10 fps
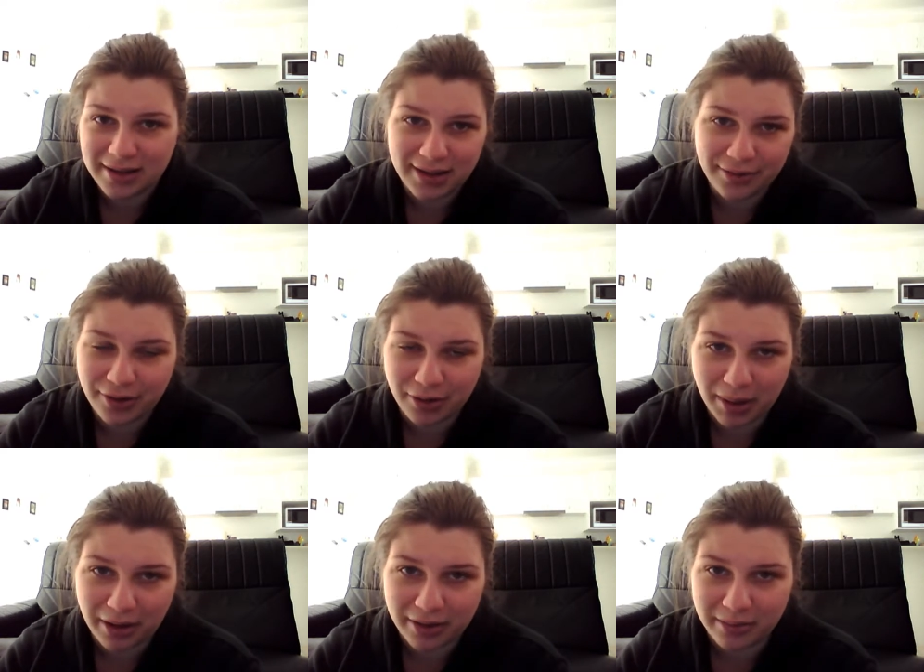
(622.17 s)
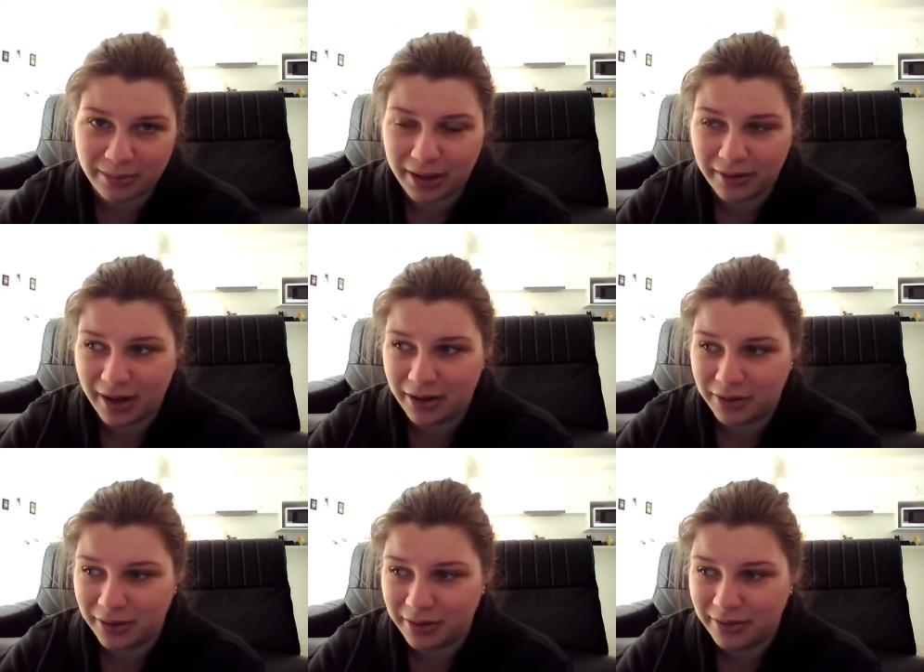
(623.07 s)
In, if you're American, whatever,
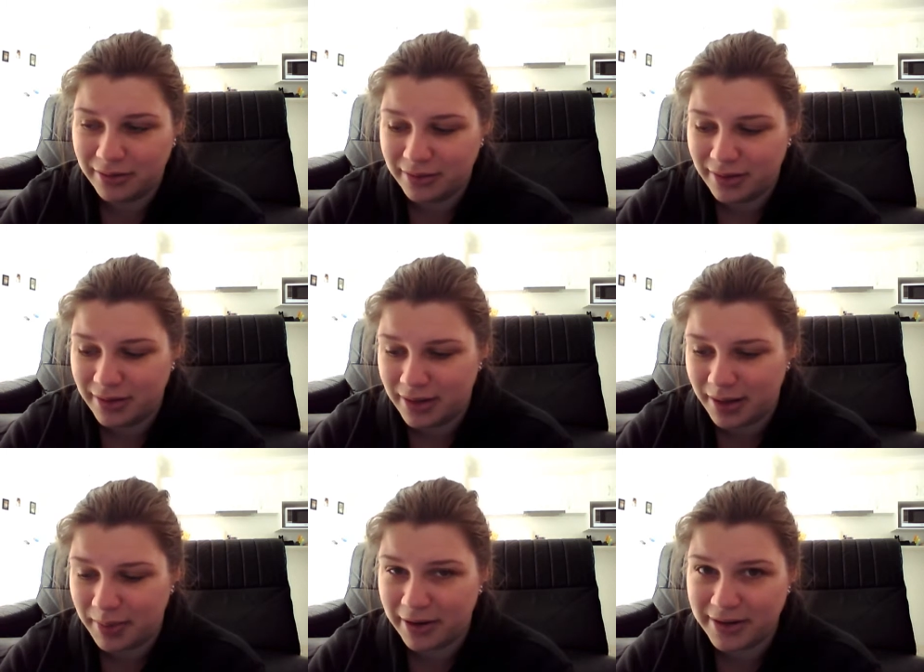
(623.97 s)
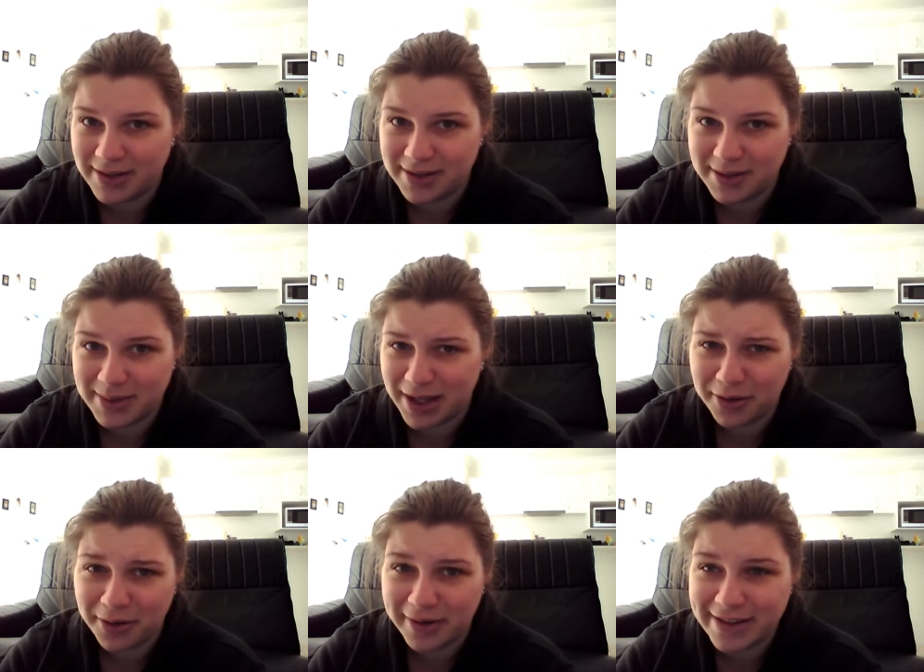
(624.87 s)
I don't know. The American
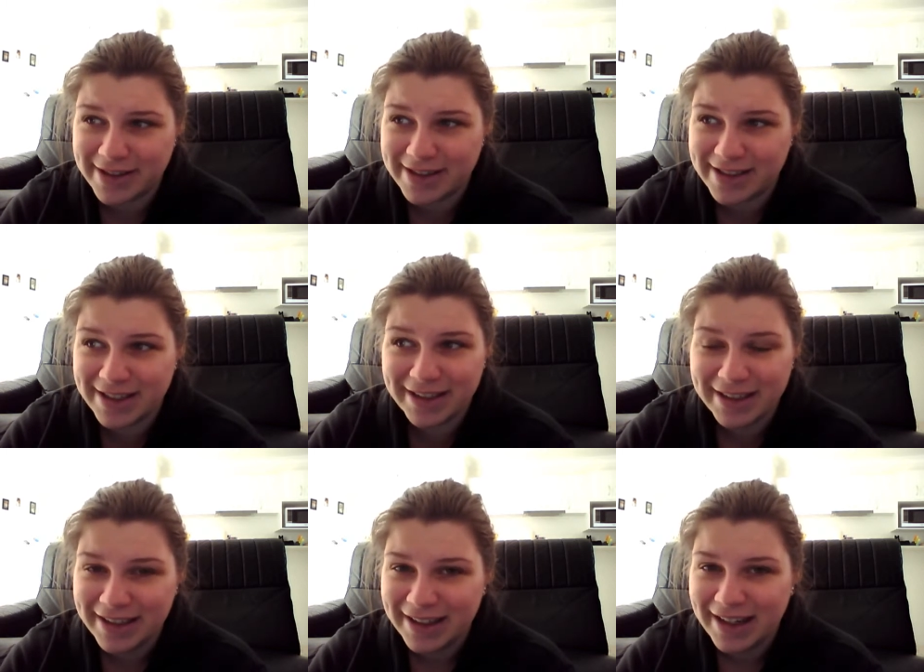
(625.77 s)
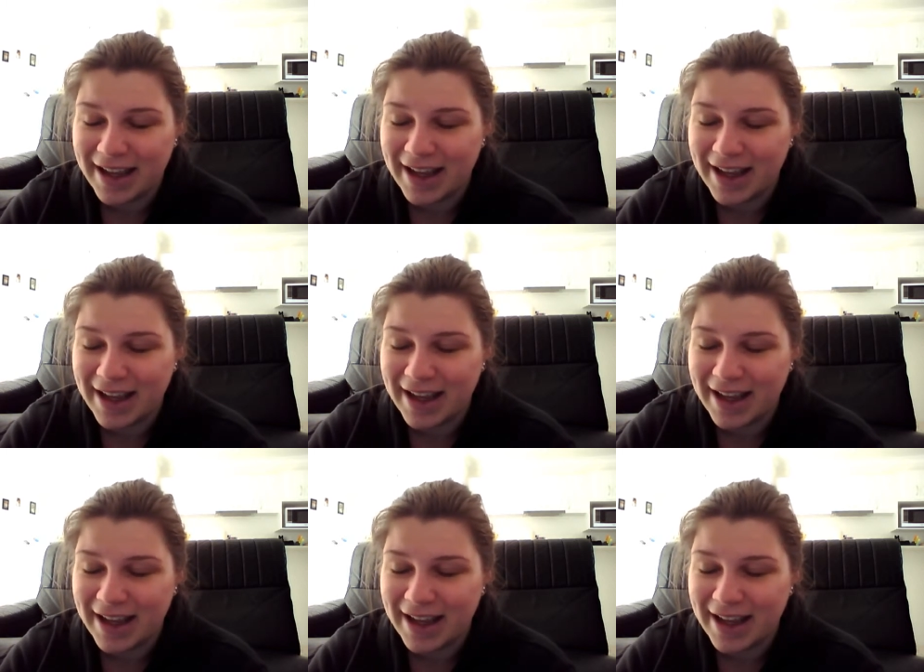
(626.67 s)
systems, I don't know inches.